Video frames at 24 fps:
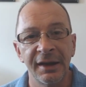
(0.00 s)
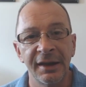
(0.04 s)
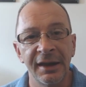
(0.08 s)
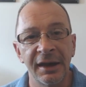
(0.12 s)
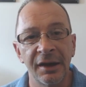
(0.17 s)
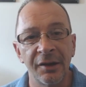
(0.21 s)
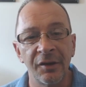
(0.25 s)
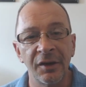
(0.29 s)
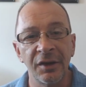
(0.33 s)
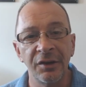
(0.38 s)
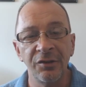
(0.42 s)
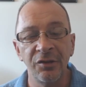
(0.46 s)

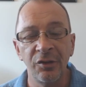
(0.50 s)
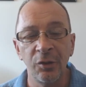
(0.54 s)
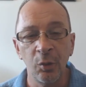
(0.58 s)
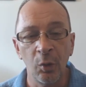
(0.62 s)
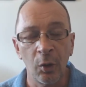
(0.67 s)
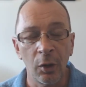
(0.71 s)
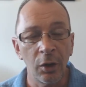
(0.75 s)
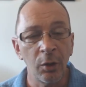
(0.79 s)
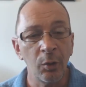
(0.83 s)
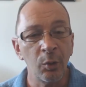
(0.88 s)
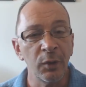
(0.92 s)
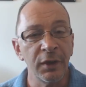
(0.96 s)
Now, as
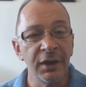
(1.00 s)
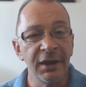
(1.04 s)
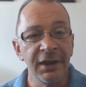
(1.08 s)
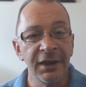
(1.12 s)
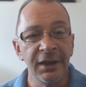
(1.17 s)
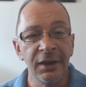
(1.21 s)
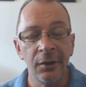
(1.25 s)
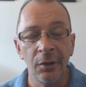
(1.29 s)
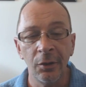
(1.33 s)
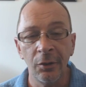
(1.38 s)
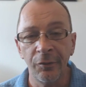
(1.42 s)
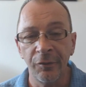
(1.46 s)
you are
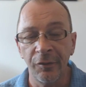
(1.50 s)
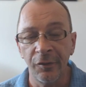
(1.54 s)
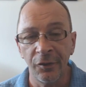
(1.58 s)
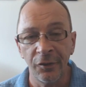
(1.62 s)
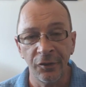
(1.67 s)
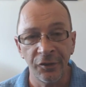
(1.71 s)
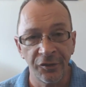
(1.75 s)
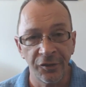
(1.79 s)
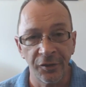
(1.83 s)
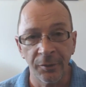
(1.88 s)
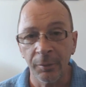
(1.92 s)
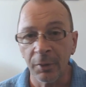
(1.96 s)
reading
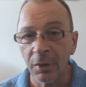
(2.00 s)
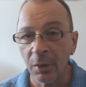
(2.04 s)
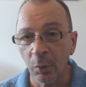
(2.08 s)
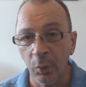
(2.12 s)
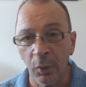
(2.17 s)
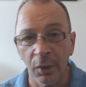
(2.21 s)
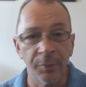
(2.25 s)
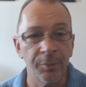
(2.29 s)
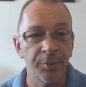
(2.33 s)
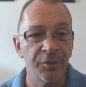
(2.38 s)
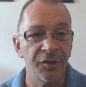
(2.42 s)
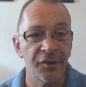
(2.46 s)
over some of the
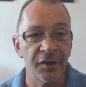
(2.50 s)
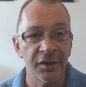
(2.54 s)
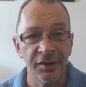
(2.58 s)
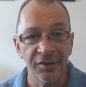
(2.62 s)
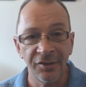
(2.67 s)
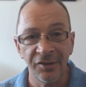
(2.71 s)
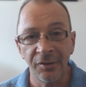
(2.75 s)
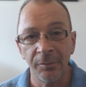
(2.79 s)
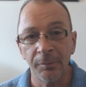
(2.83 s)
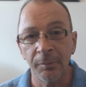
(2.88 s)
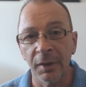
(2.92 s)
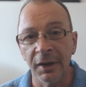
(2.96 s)

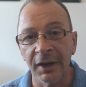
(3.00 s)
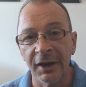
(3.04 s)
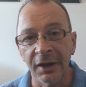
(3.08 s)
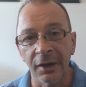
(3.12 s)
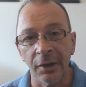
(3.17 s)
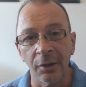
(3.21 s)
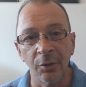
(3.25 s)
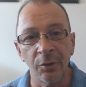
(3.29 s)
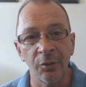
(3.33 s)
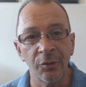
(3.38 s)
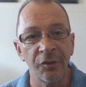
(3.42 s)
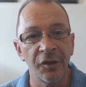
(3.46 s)
websites and
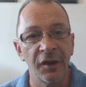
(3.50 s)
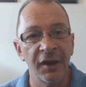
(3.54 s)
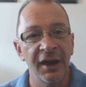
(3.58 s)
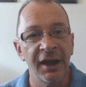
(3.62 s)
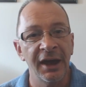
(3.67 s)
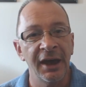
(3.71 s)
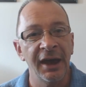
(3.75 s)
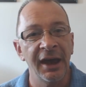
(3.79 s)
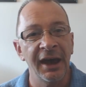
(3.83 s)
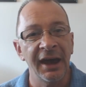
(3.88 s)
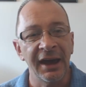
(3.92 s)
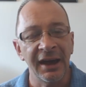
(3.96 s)
bios,
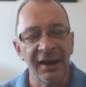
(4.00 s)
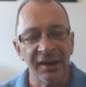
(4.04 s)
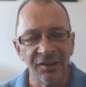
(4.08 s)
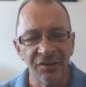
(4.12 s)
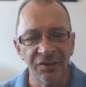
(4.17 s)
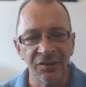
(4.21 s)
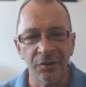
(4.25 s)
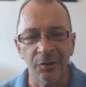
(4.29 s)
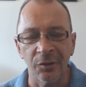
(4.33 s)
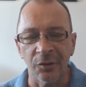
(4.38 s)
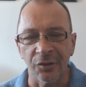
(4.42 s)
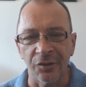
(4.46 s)

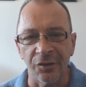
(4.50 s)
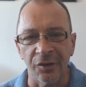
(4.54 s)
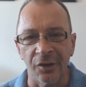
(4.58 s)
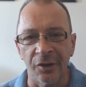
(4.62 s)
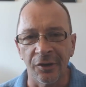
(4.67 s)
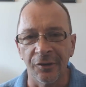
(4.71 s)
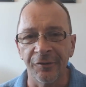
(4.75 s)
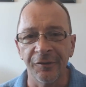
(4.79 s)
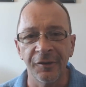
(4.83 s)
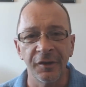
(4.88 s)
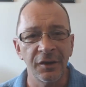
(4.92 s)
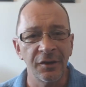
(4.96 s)
ask
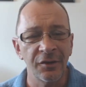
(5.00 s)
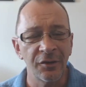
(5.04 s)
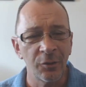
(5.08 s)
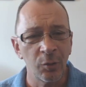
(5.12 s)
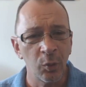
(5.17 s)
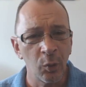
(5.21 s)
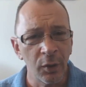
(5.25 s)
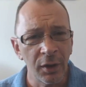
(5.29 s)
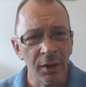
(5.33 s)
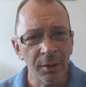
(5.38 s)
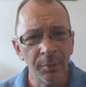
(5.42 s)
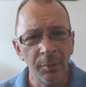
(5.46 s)
yourself,
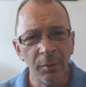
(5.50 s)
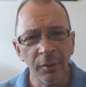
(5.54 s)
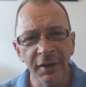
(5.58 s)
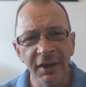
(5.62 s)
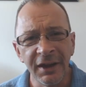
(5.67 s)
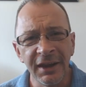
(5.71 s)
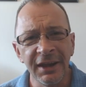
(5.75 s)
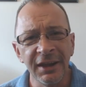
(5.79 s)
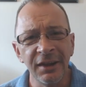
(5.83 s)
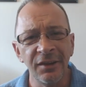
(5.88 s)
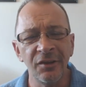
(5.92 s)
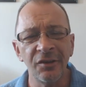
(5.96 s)
is what I'm
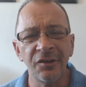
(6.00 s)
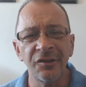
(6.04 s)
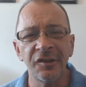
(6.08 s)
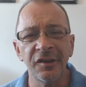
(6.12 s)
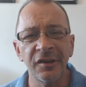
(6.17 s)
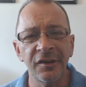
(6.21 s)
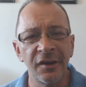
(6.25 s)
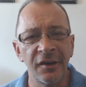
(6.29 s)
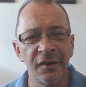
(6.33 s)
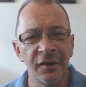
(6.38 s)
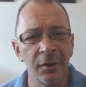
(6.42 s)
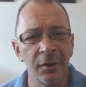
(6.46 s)
reading, does it